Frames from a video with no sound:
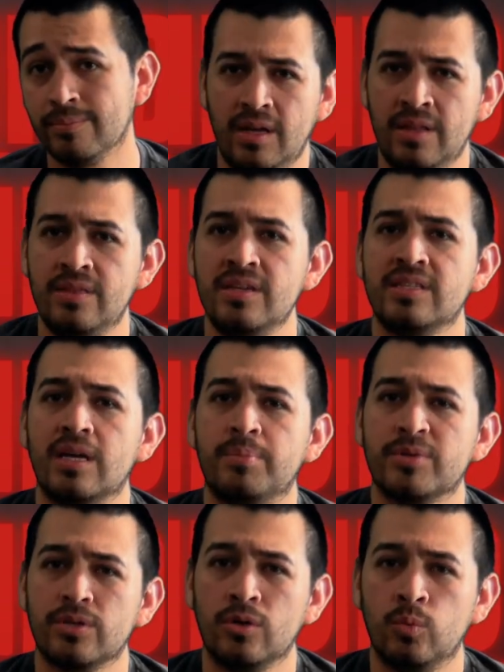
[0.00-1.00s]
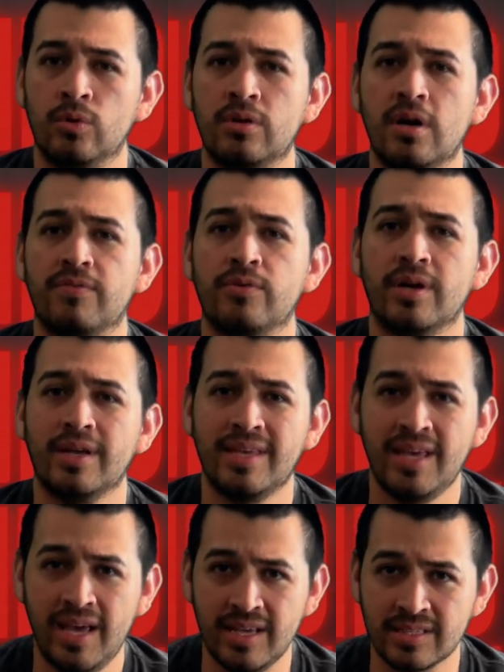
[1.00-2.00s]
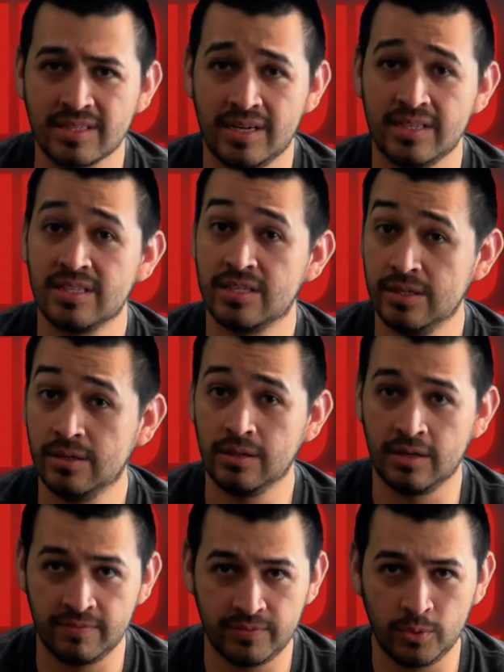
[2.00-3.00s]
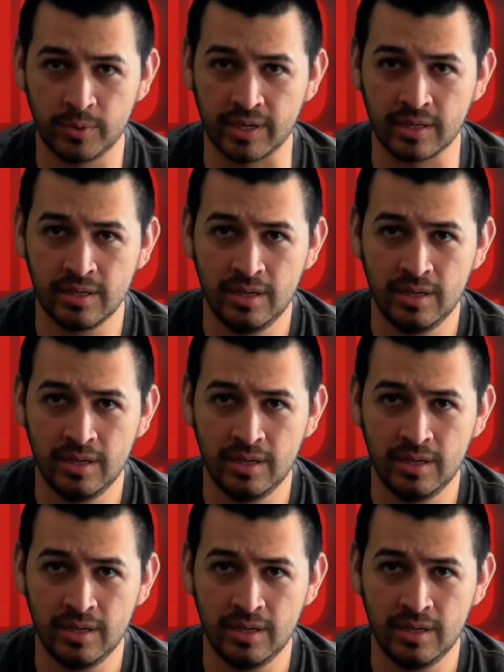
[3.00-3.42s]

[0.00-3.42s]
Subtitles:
In this episode, we'll cover a case that is still unfolding.